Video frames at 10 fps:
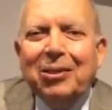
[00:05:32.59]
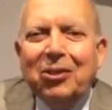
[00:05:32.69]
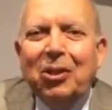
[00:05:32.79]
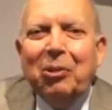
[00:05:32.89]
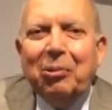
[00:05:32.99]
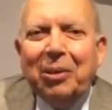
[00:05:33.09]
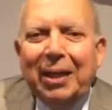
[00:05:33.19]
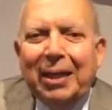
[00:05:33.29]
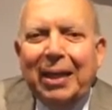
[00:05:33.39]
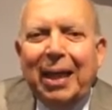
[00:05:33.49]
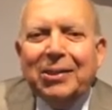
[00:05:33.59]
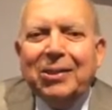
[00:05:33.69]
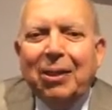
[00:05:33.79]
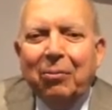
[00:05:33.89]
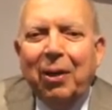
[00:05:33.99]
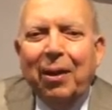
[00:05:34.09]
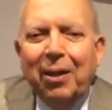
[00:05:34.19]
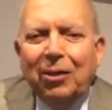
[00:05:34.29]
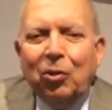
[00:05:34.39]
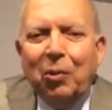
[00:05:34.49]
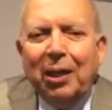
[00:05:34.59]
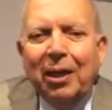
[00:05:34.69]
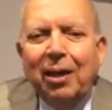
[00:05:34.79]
So yes, we are not doing